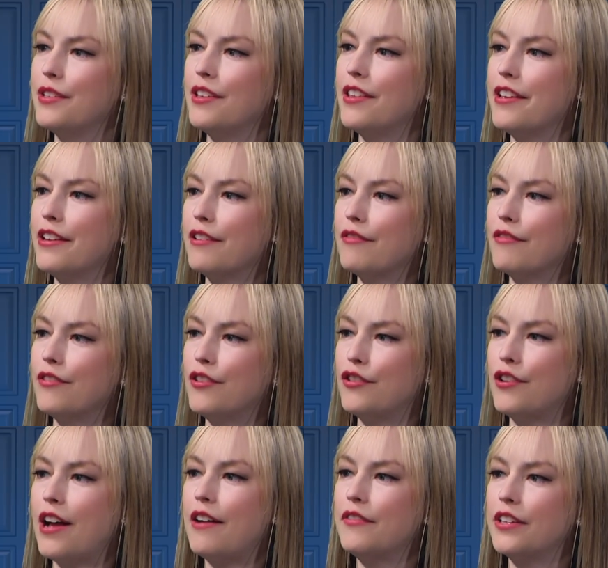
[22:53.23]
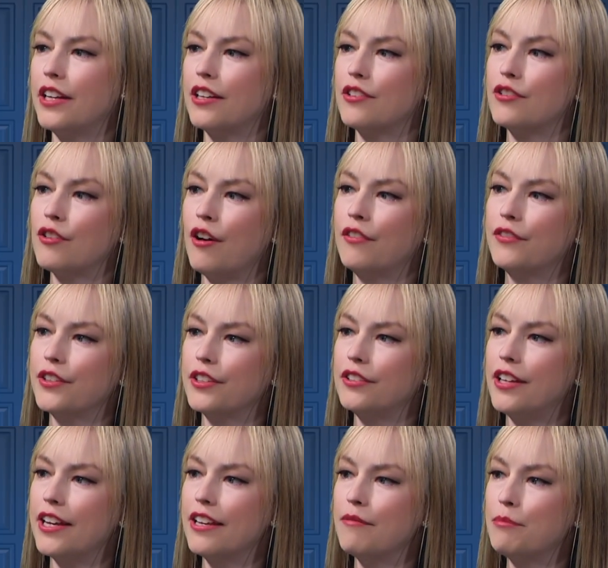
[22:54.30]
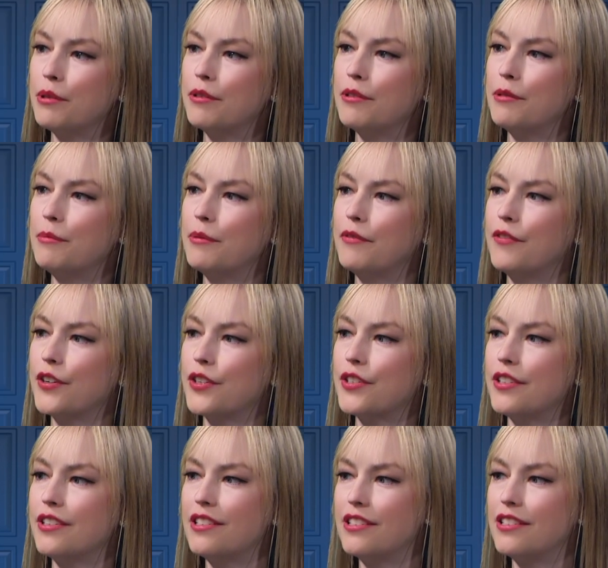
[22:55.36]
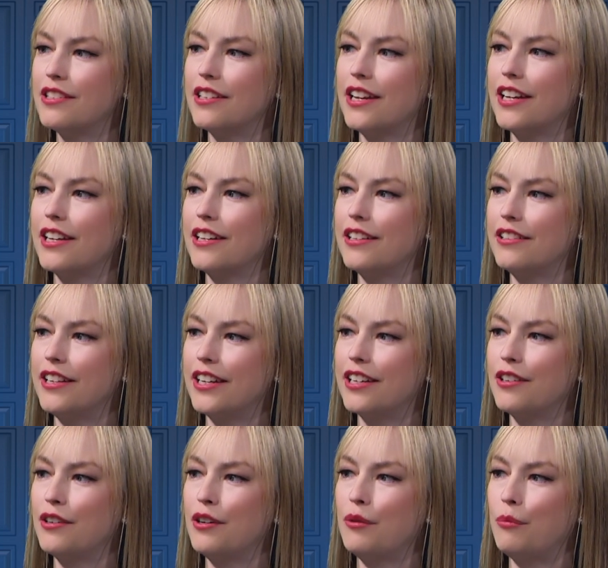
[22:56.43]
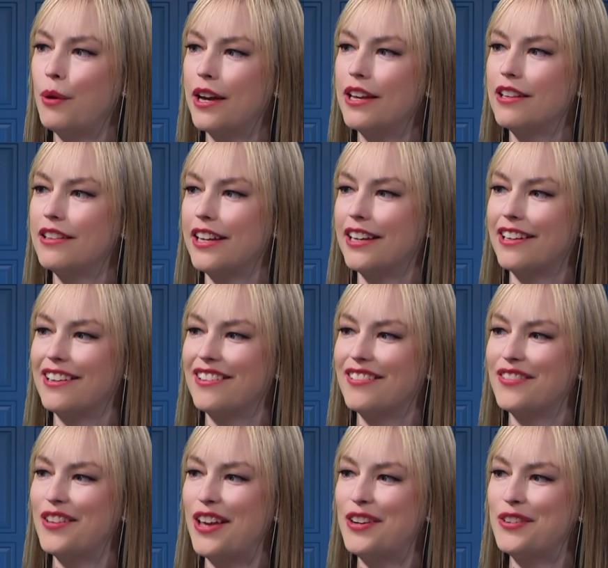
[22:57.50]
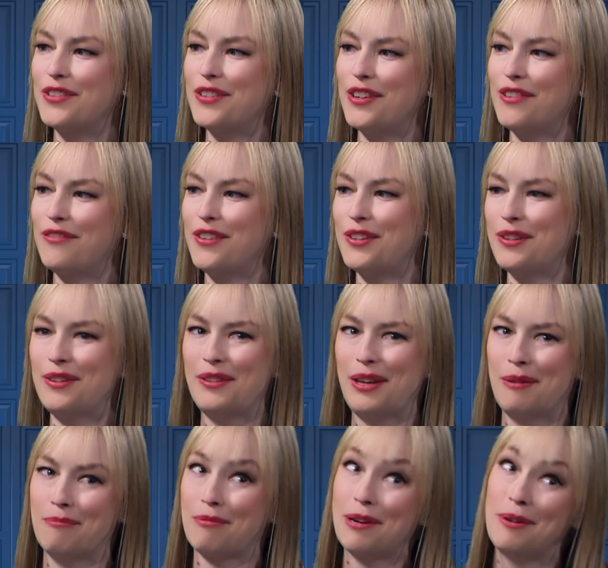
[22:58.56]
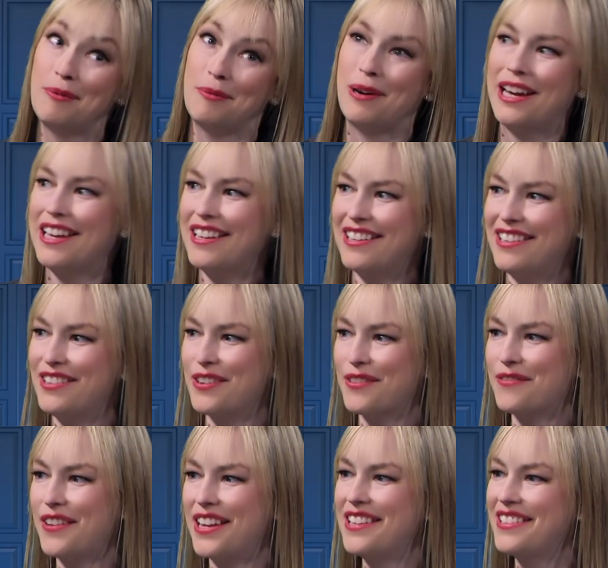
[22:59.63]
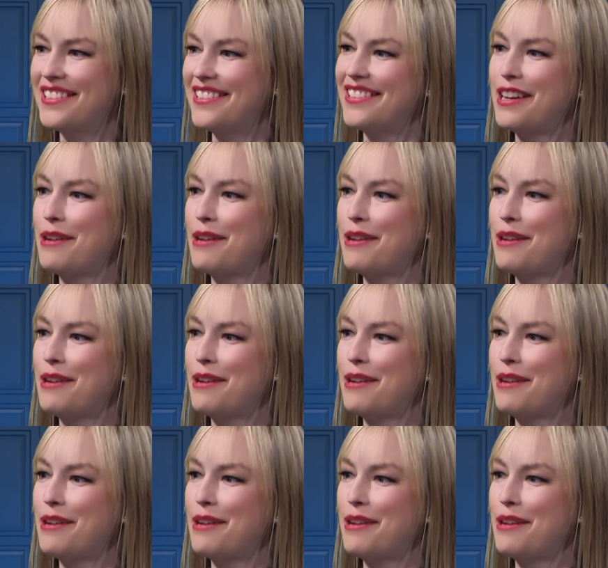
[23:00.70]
Do you think you should have like a softer light bulb versus like a white, like a energy efficient, like bright white in your face type